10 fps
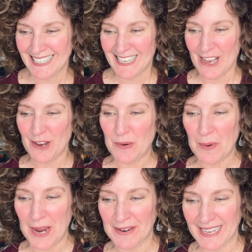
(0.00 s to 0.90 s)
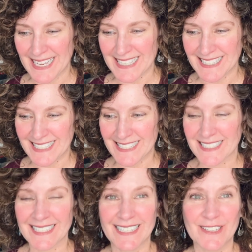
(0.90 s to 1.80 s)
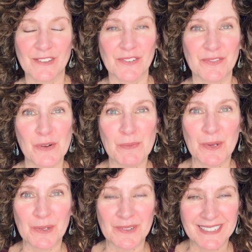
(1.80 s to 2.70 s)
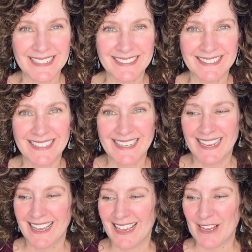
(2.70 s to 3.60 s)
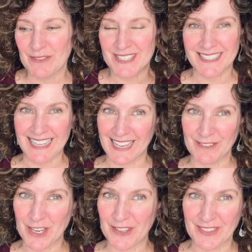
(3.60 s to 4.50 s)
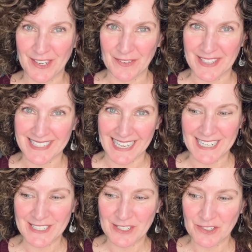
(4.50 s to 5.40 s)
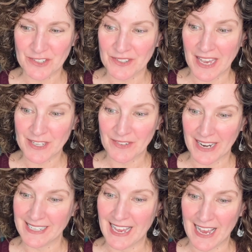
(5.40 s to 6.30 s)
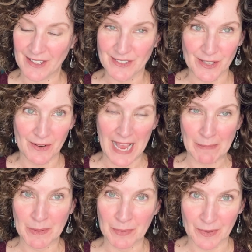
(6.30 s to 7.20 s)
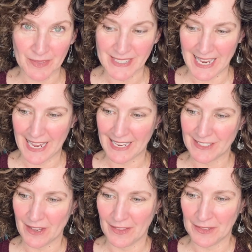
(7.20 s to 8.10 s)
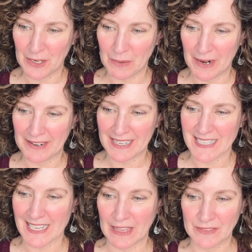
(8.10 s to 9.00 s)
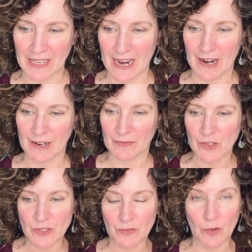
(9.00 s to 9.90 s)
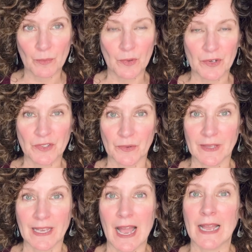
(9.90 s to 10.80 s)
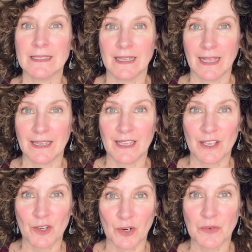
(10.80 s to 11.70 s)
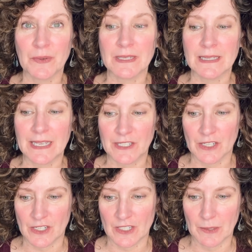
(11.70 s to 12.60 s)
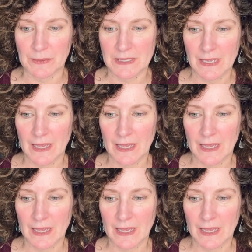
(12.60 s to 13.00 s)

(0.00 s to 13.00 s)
Aquarius, the full moon sun, the sun is in your sign right now. So happy birthday to all the Aquarians out there. This full moon is really highlighting your relationships.